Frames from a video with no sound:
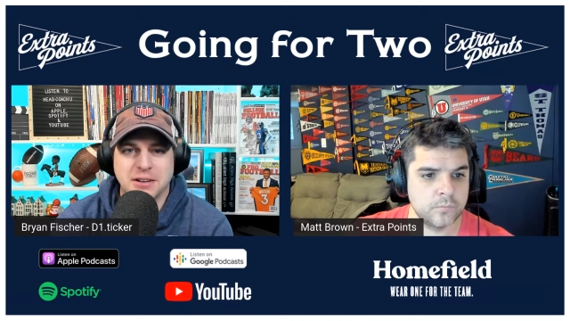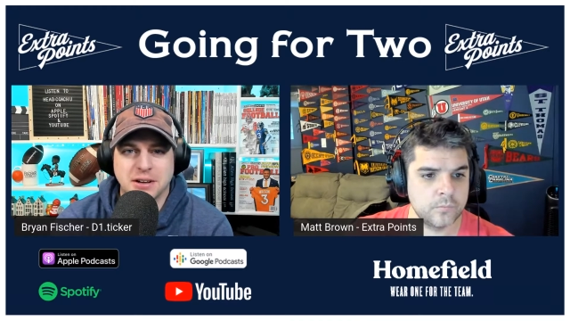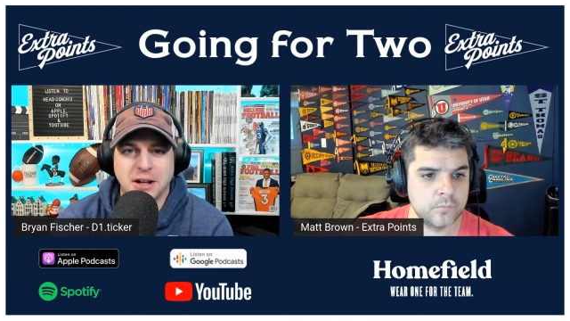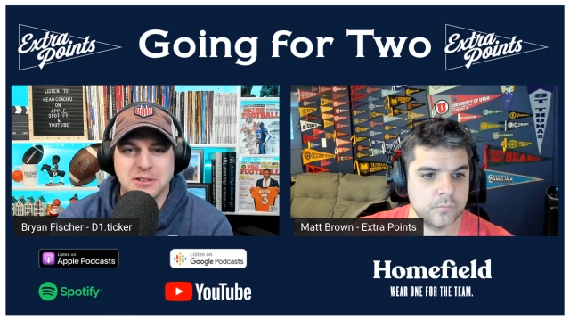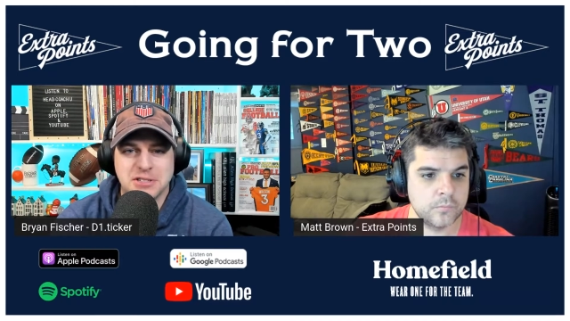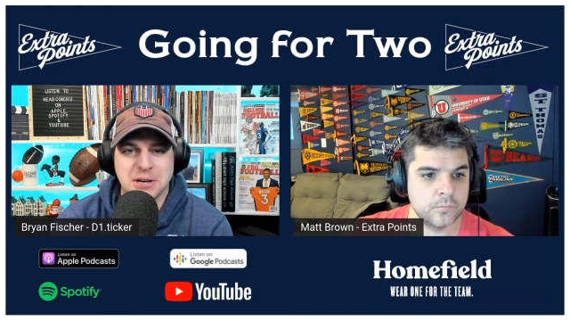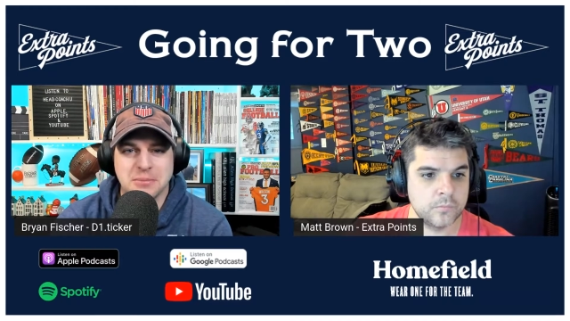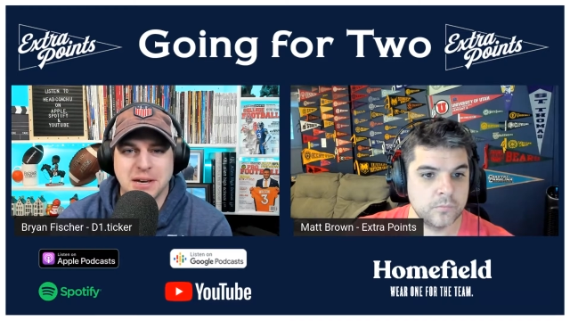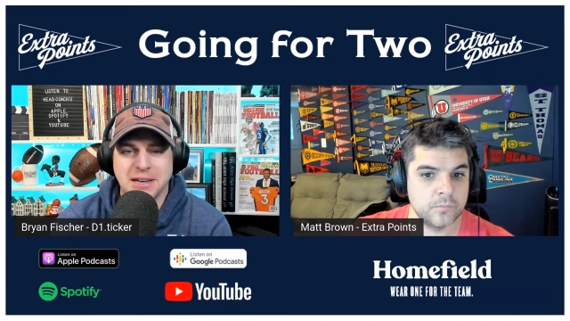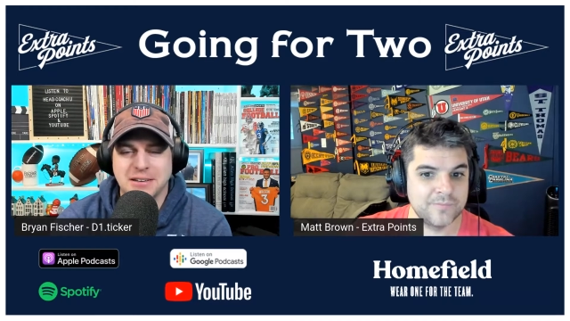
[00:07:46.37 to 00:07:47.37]

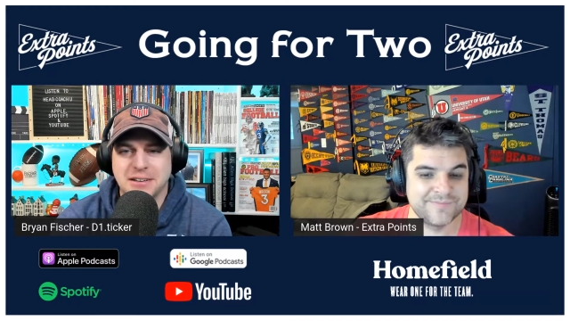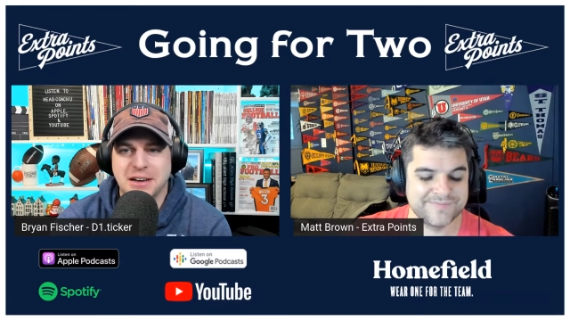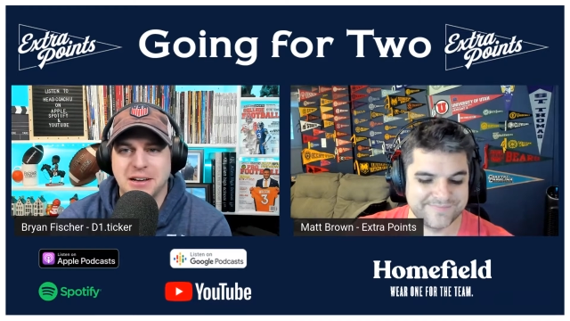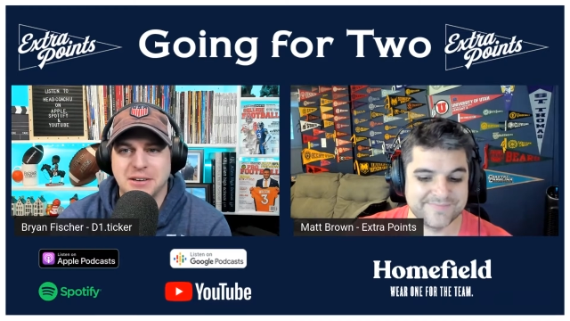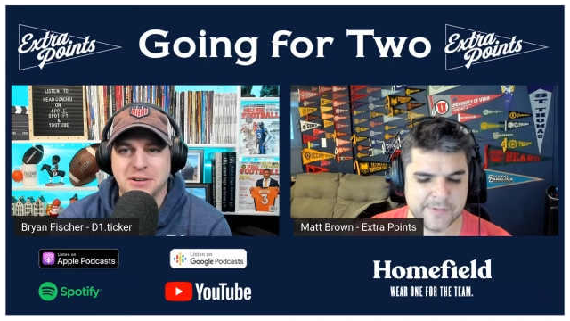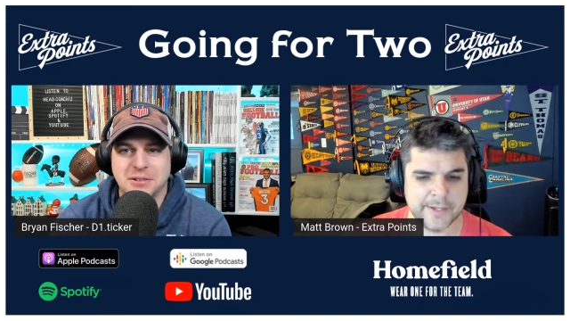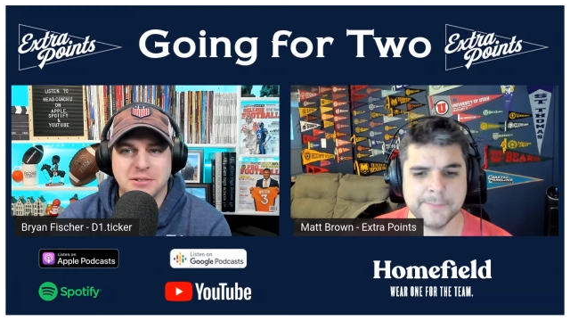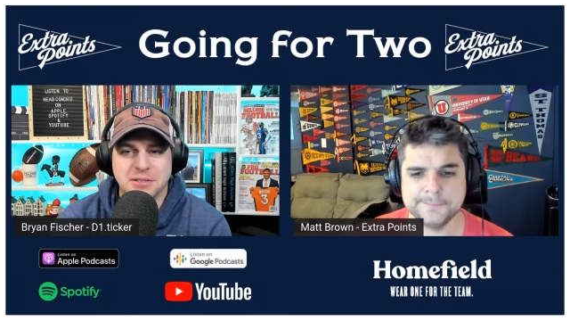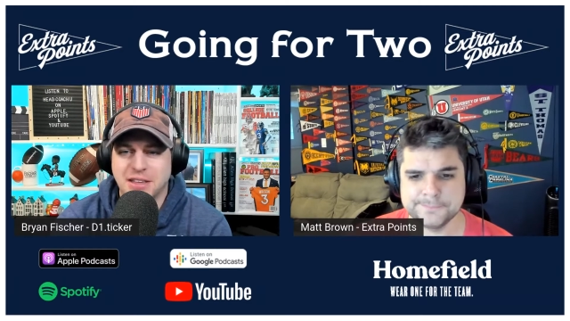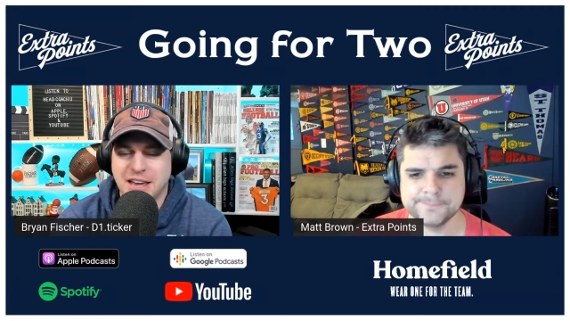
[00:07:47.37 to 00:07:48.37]
Speaker 1: Coliseum. And uh, you know,
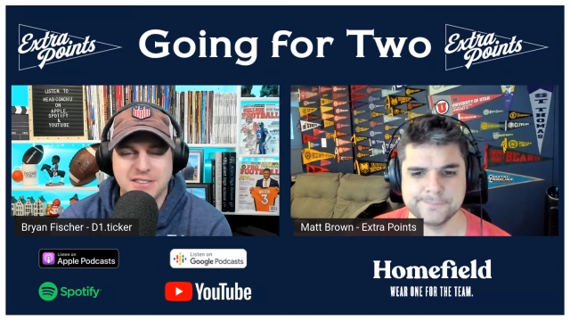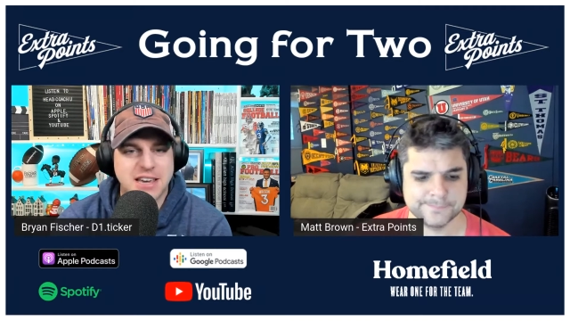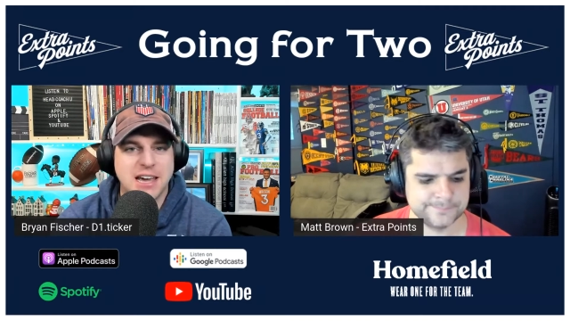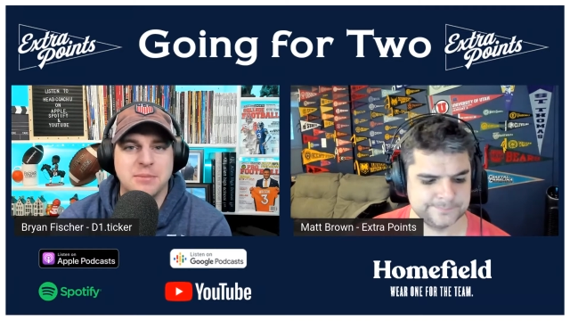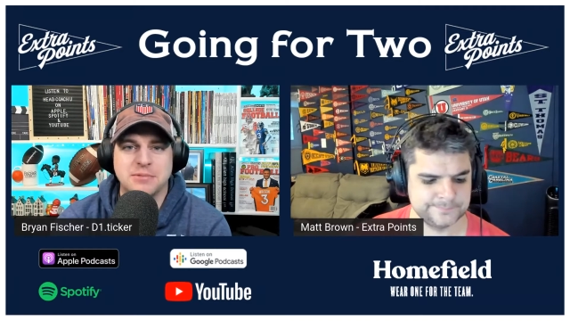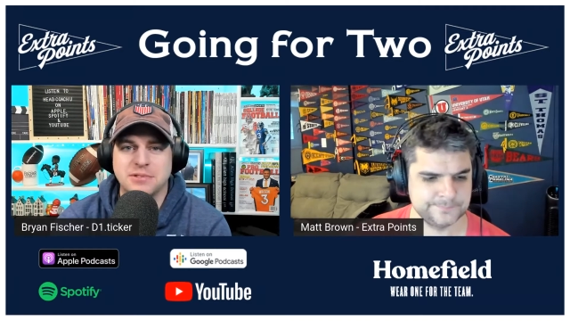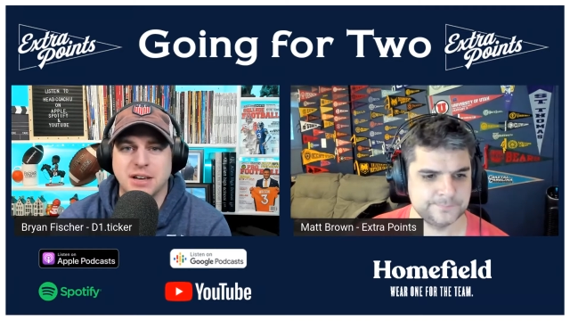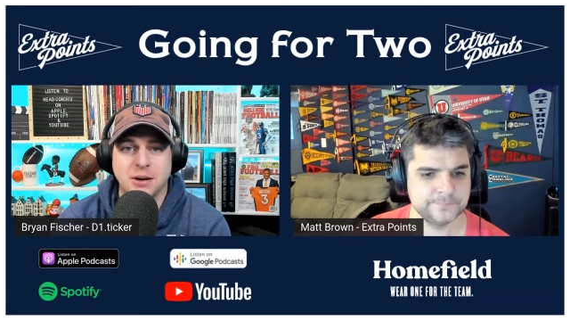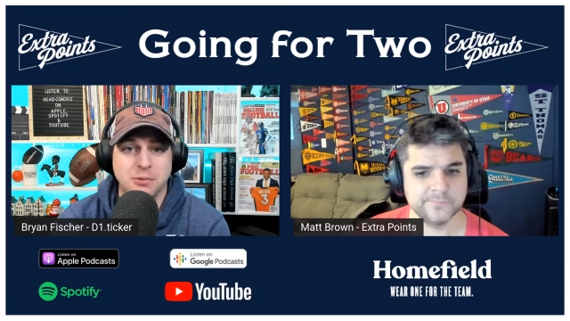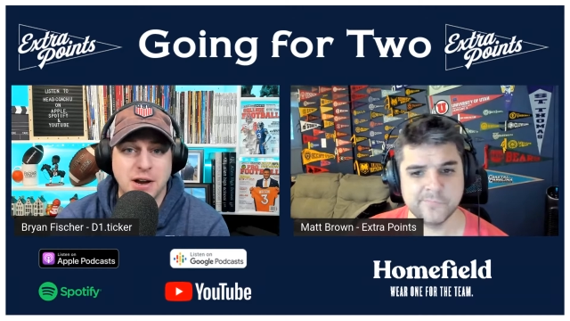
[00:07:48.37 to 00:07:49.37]
yeah. the A's games,
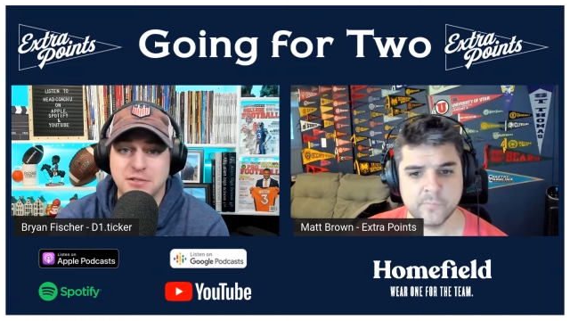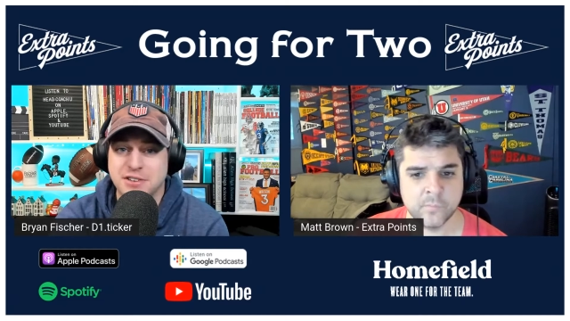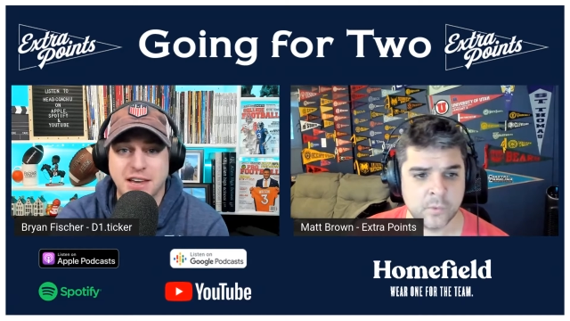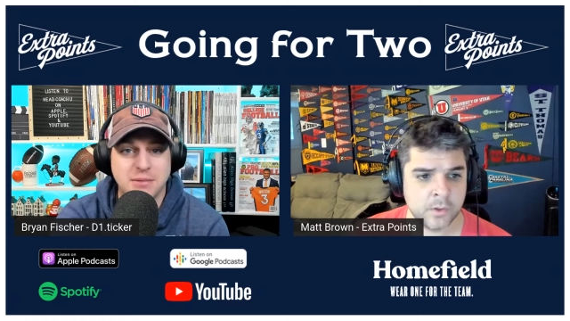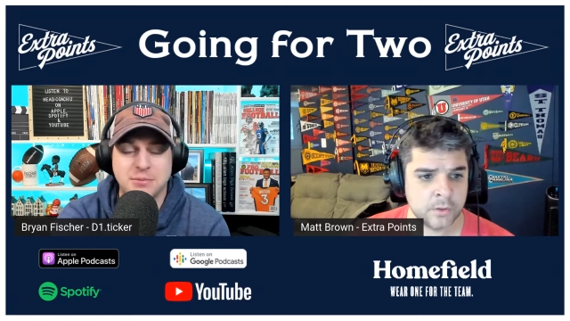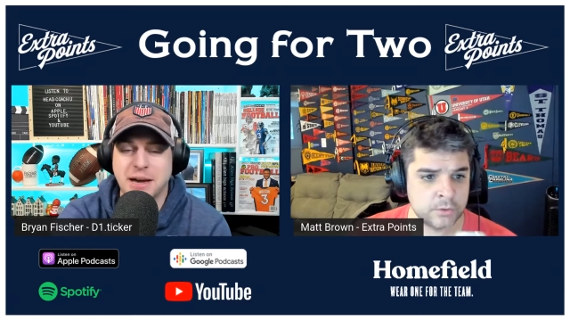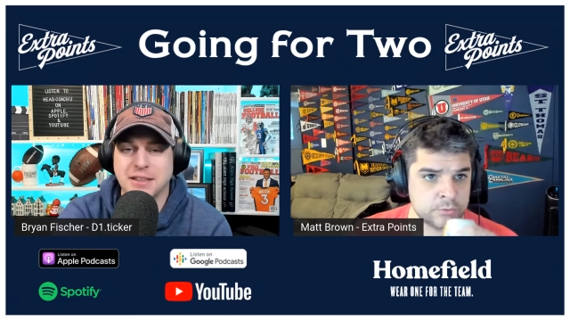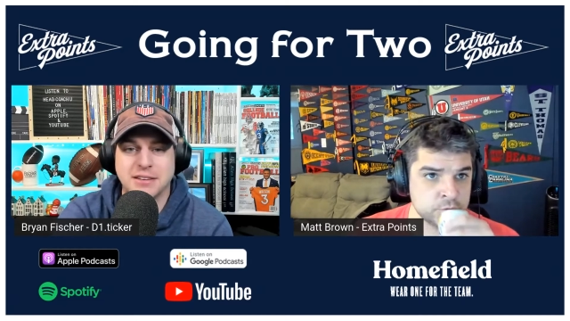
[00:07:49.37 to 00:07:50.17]
uh, Raiders games back in the